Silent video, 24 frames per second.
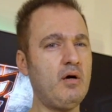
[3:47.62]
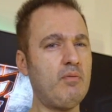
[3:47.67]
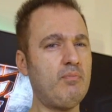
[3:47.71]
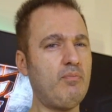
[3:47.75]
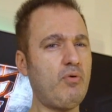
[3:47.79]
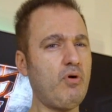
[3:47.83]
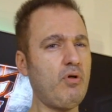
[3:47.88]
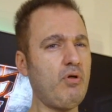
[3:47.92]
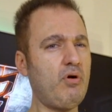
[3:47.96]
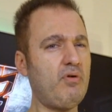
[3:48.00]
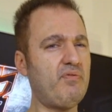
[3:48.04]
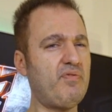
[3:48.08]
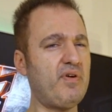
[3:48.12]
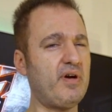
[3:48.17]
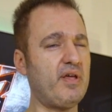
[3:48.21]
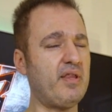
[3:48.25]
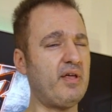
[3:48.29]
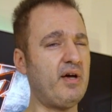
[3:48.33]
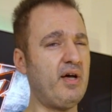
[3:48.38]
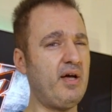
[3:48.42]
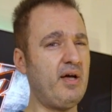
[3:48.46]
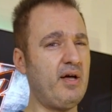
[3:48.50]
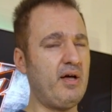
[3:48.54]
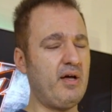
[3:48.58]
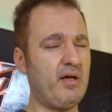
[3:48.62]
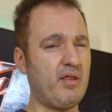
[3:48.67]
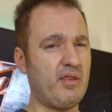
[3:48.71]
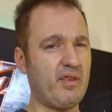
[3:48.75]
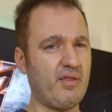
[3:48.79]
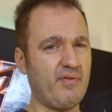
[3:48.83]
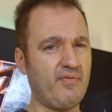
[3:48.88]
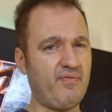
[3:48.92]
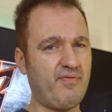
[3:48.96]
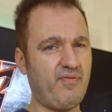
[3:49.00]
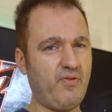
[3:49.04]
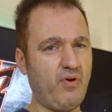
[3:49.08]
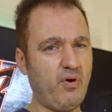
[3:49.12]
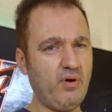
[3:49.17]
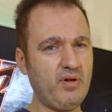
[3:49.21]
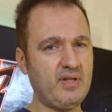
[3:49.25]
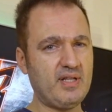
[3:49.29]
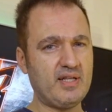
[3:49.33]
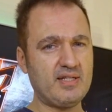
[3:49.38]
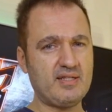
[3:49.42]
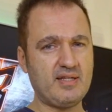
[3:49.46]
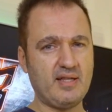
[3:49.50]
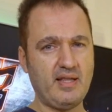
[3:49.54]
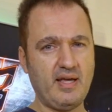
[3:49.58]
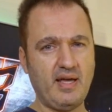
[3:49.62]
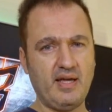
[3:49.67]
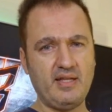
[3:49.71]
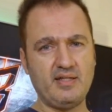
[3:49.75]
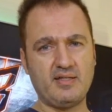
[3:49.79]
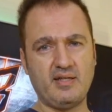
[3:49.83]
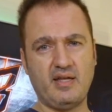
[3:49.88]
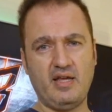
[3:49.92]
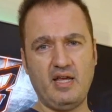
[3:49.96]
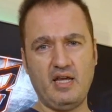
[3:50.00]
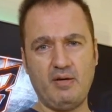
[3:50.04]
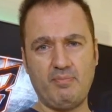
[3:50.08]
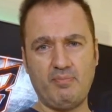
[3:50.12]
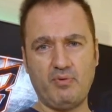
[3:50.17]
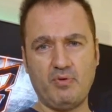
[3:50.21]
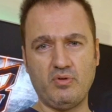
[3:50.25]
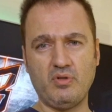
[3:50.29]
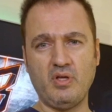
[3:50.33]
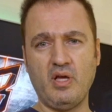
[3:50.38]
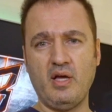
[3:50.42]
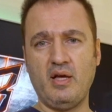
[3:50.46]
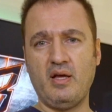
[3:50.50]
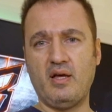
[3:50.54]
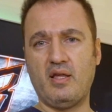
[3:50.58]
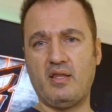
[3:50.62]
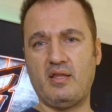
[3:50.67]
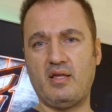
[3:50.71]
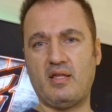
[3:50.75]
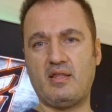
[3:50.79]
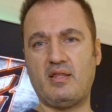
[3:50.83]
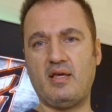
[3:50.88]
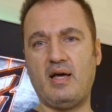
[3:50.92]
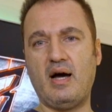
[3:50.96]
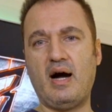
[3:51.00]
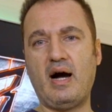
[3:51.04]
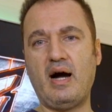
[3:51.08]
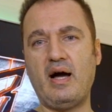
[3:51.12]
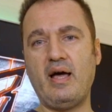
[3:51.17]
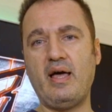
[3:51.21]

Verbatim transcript: Moreover, the voltage range input that the